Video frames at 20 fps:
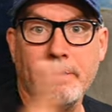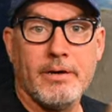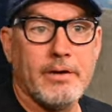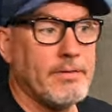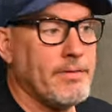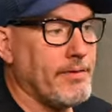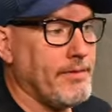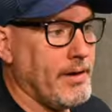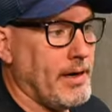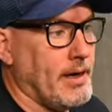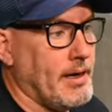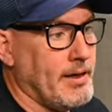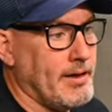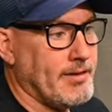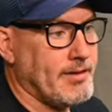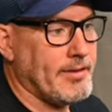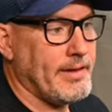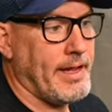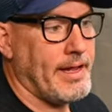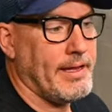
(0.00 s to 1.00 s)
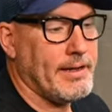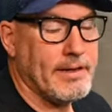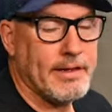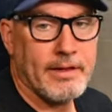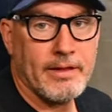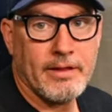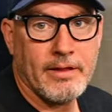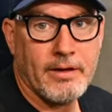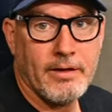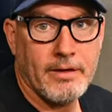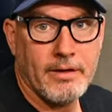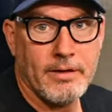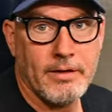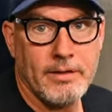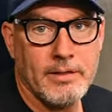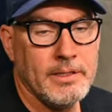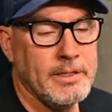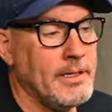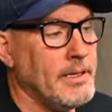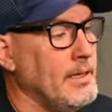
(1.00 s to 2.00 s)
here uh, sanding the
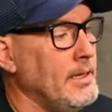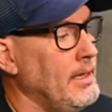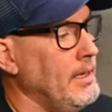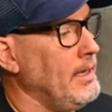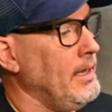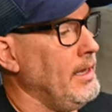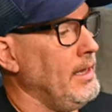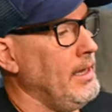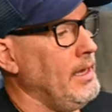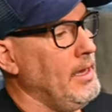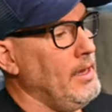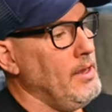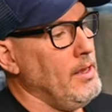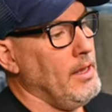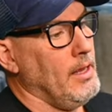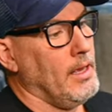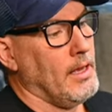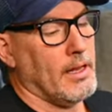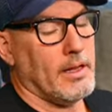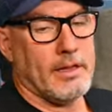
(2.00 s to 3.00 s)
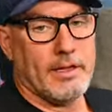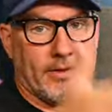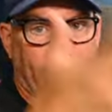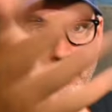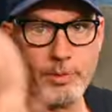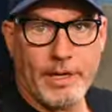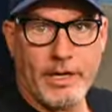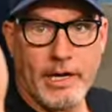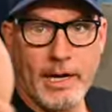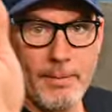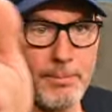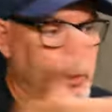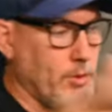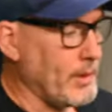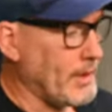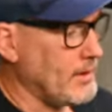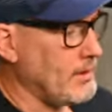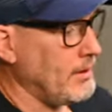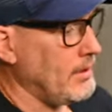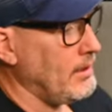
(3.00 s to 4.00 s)
hull. Let's
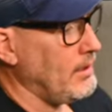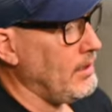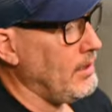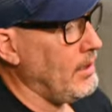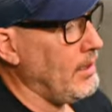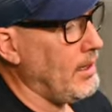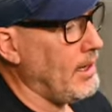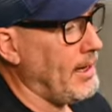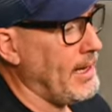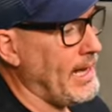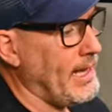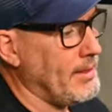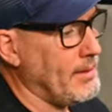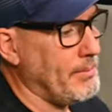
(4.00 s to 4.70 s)
recap quickly. I